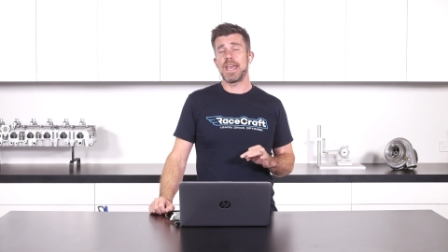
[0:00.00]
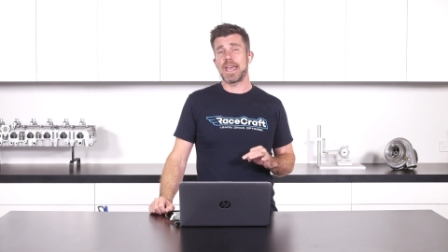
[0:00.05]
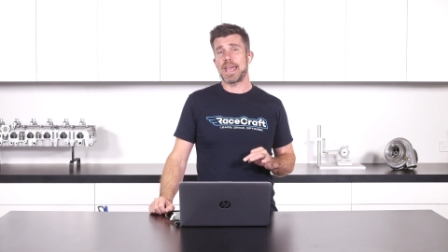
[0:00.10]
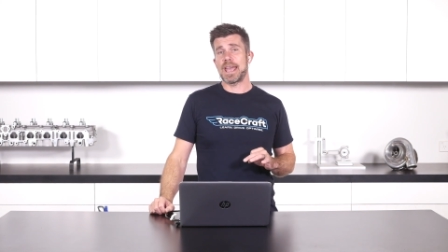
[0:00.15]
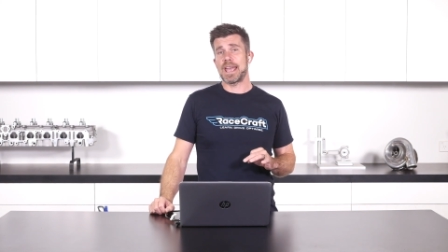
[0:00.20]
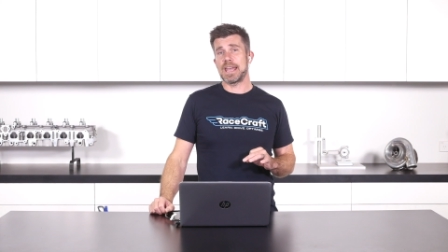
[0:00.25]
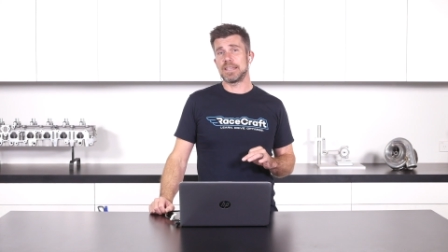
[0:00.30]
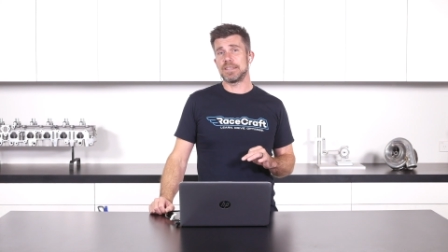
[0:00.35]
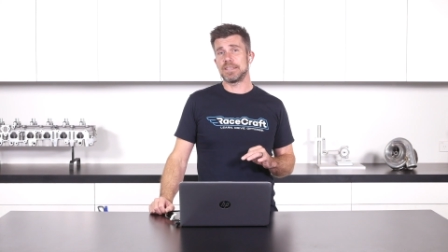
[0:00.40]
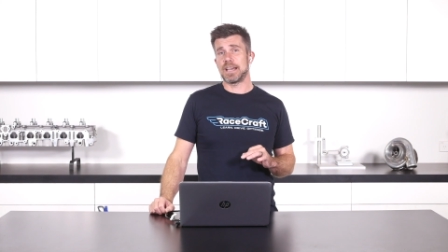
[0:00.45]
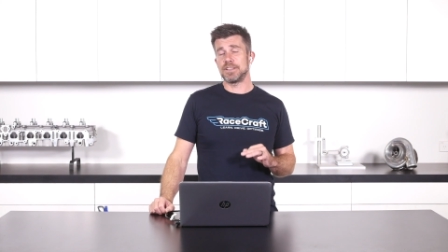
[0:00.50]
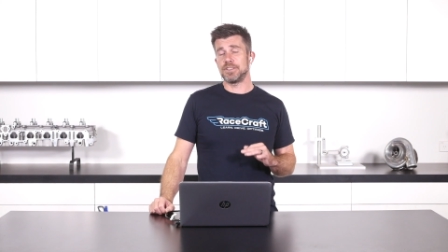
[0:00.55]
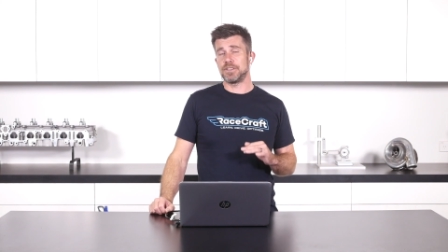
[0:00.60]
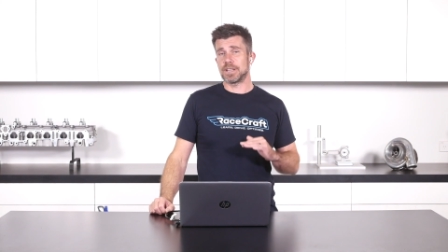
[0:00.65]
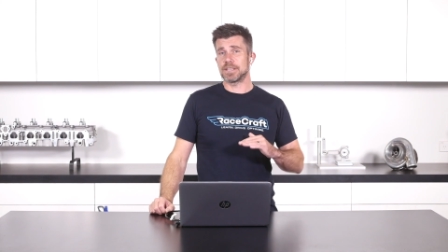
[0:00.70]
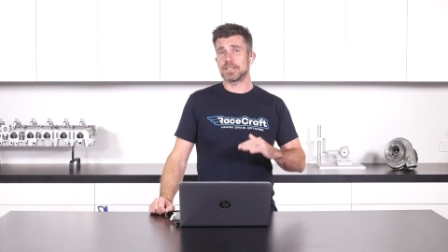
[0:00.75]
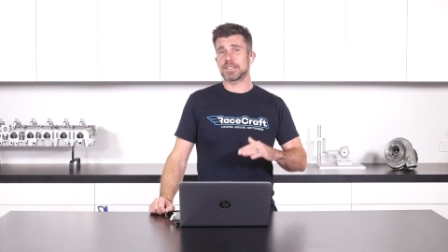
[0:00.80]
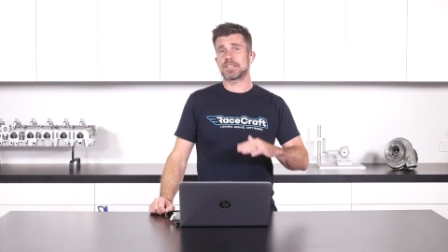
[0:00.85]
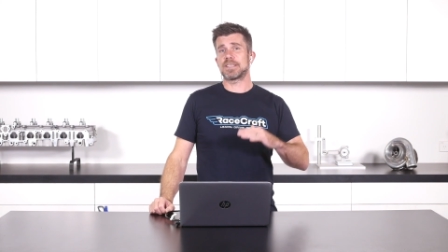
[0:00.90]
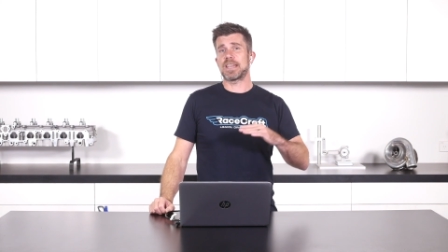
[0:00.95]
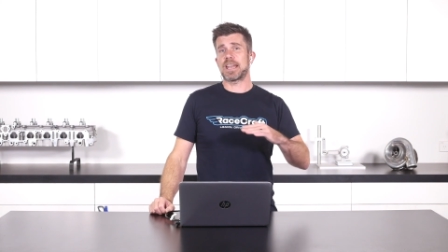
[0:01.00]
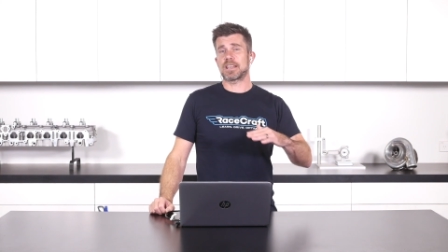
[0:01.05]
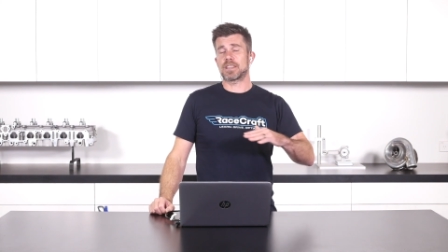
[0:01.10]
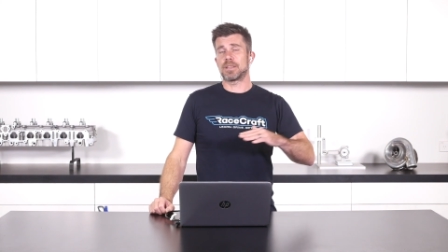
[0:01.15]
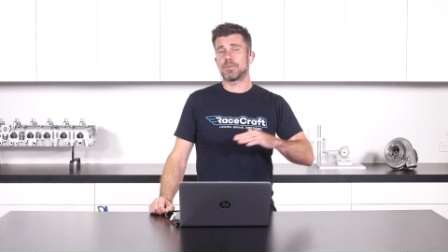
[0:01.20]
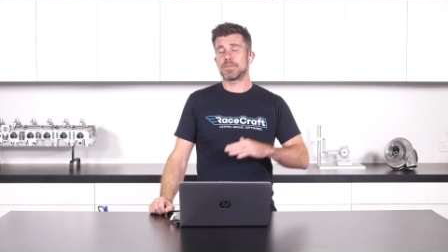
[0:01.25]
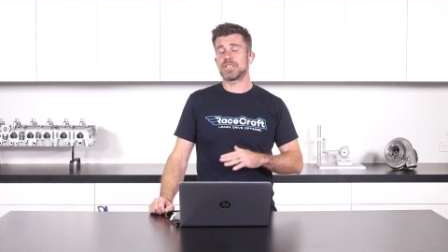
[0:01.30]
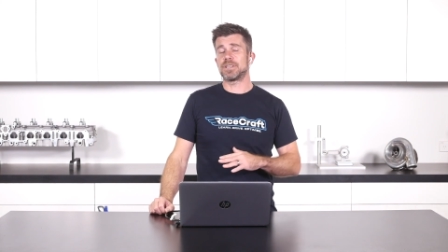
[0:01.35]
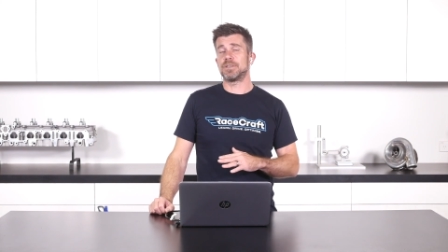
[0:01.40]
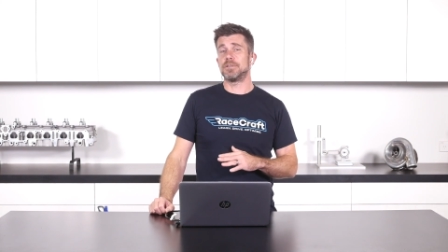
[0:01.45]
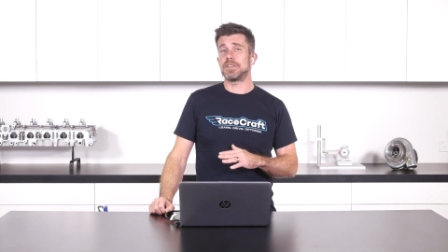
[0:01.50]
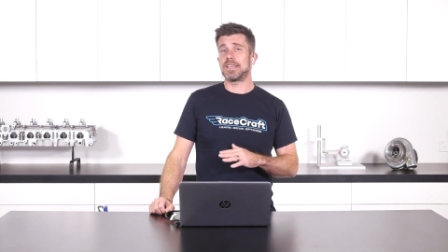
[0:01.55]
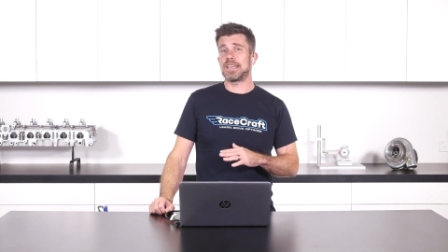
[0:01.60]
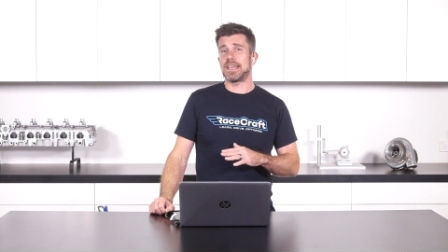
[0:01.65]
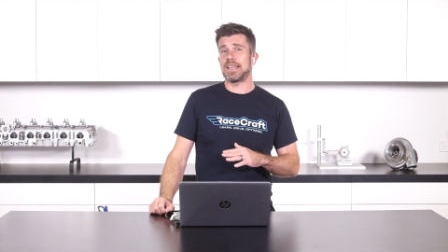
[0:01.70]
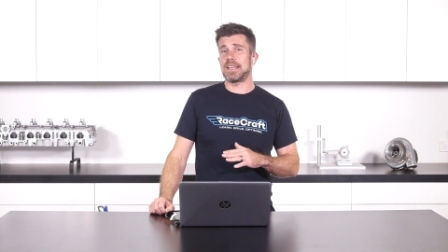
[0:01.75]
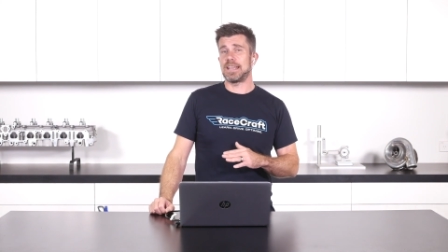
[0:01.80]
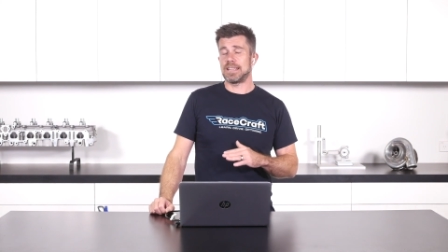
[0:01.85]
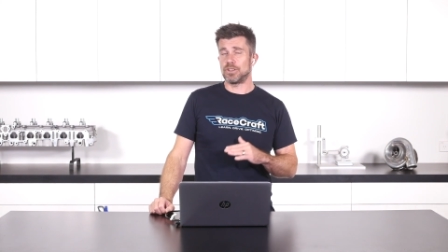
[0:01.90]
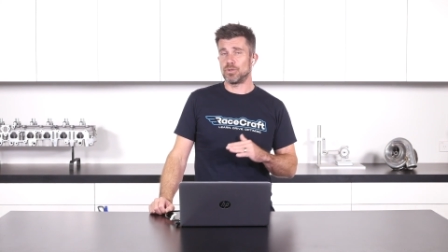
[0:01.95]
and uh, you can stack them to
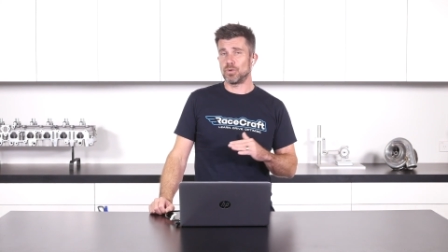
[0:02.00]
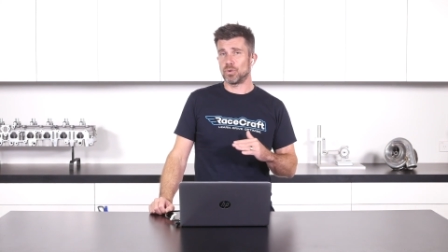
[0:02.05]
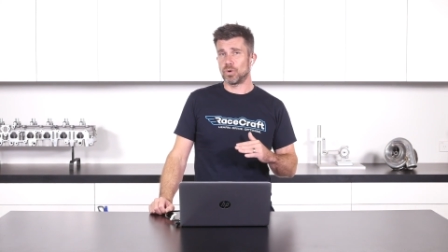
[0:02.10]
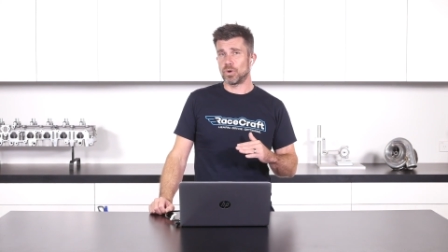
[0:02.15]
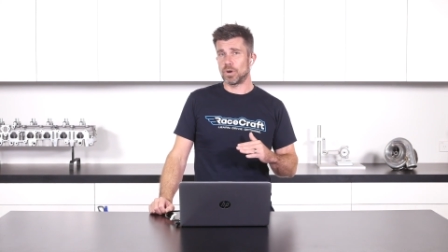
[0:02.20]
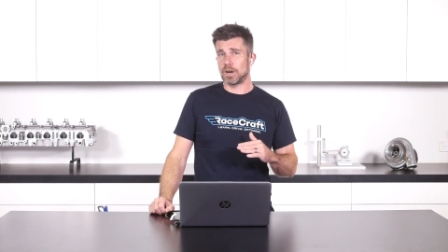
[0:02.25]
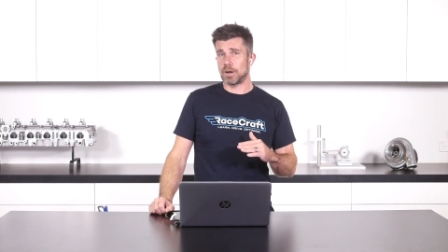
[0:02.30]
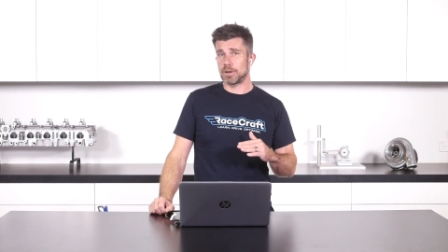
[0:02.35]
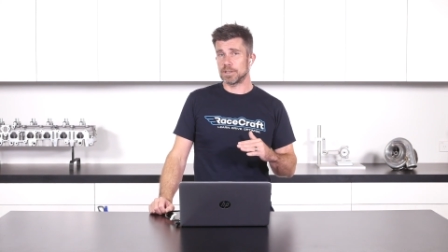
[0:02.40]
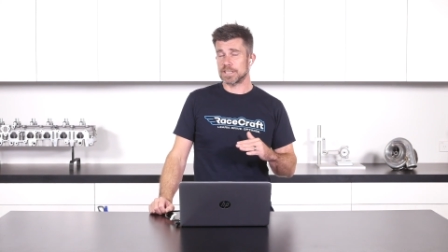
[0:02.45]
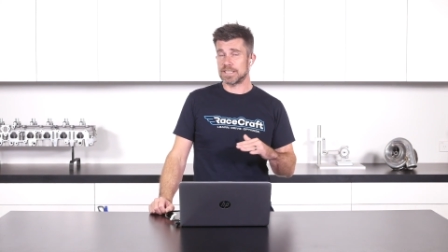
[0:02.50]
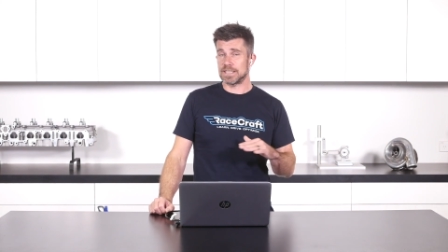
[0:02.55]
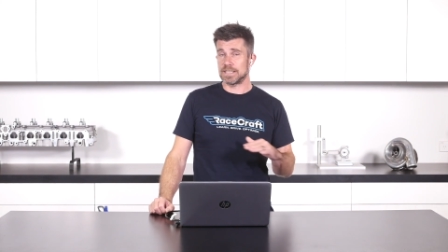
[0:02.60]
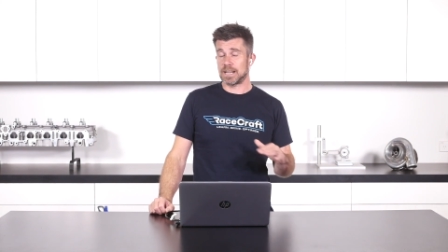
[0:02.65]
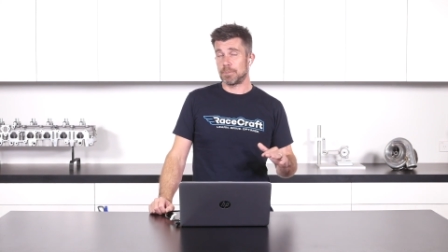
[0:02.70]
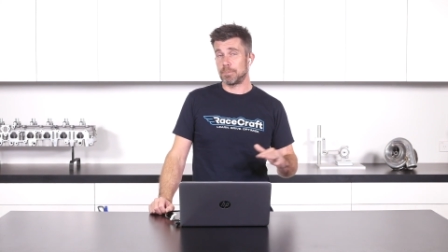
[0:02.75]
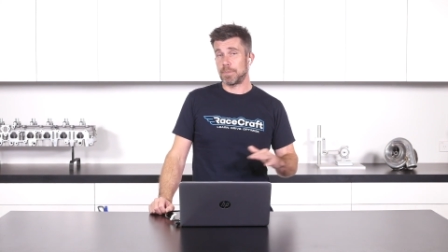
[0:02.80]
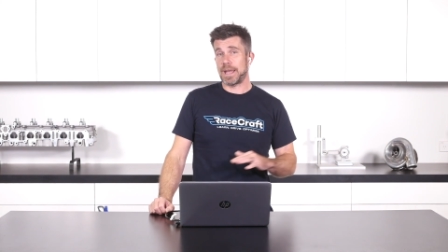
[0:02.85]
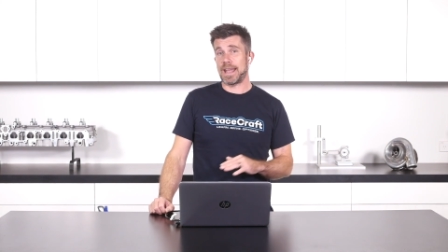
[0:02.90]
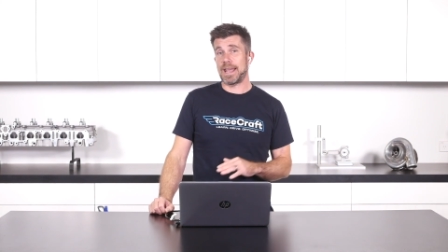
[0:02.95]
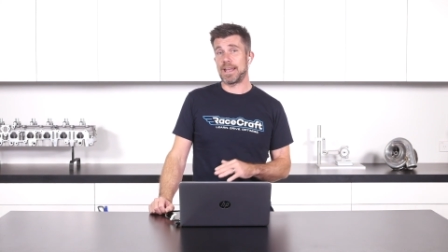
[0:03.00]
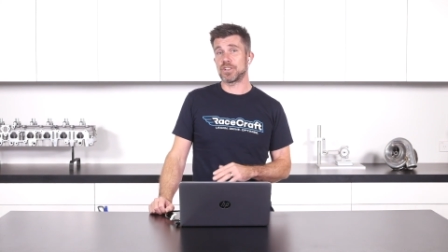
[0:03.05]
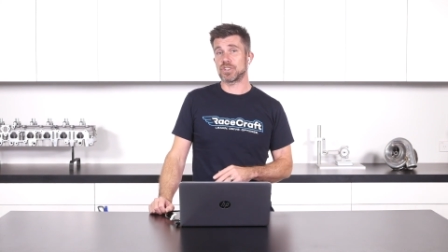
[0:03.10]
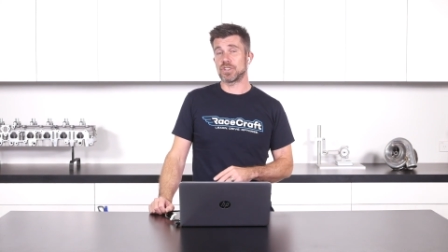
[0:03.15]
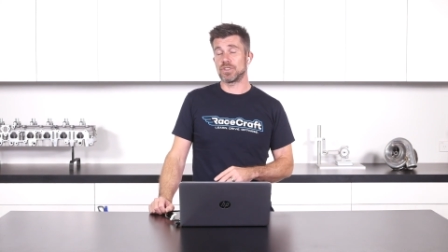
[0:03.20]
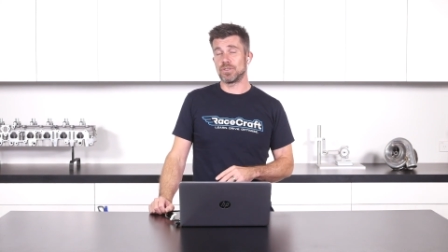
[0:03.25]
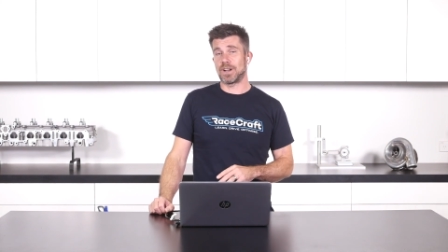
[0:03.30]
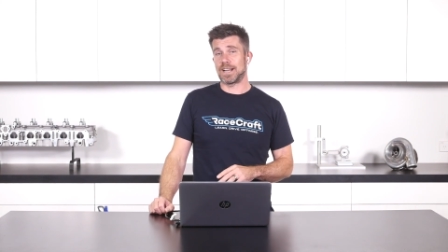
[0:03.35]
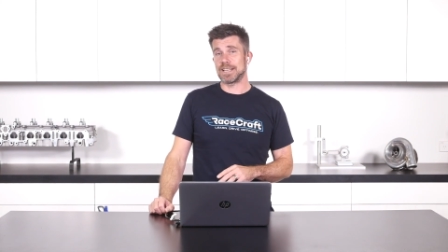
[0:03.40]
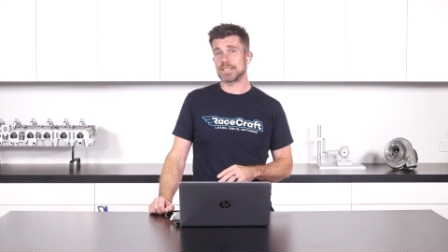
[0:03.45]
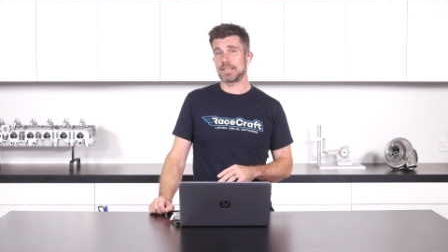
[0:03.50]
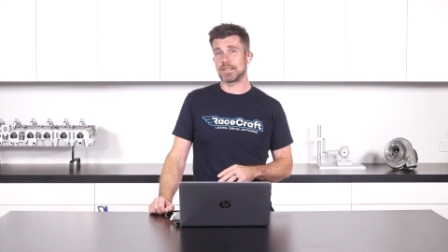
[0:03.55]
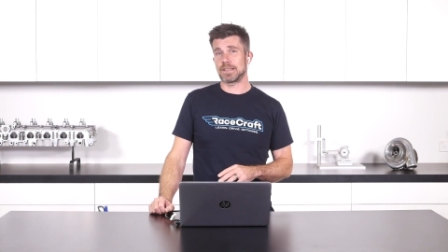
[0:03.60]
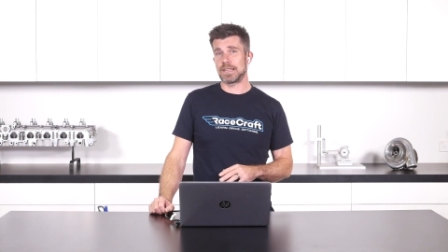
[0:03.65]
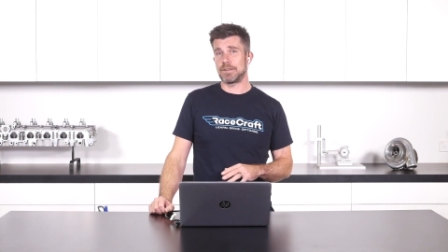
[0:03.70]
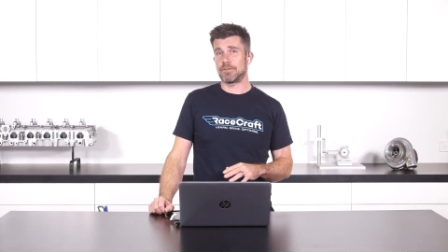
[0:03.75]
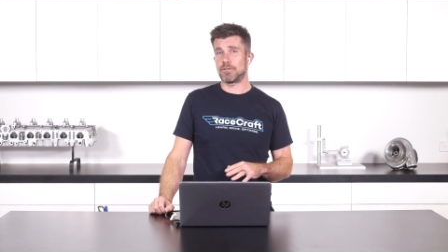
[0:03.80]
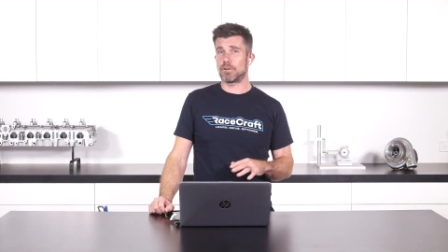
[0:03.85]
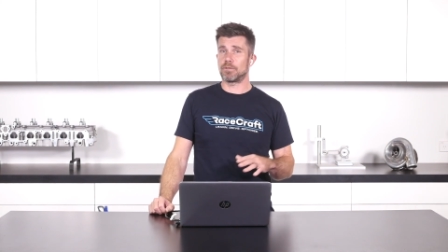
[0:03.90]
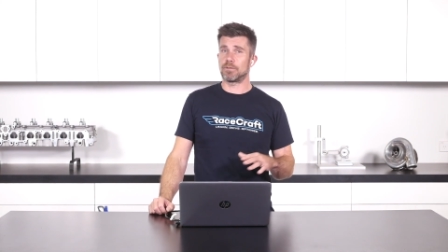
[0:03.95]
get your setup patch nice and
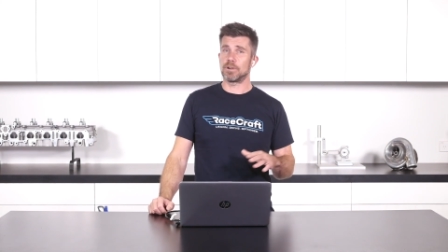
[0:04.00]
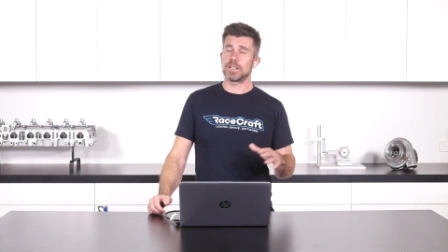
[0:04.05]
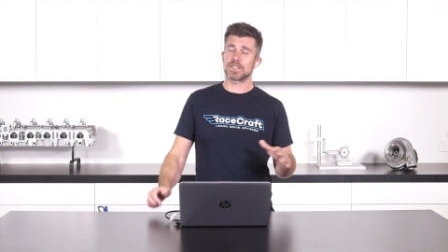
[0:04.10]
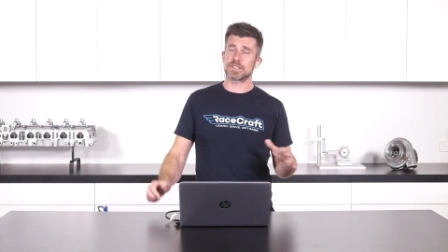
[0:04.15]
level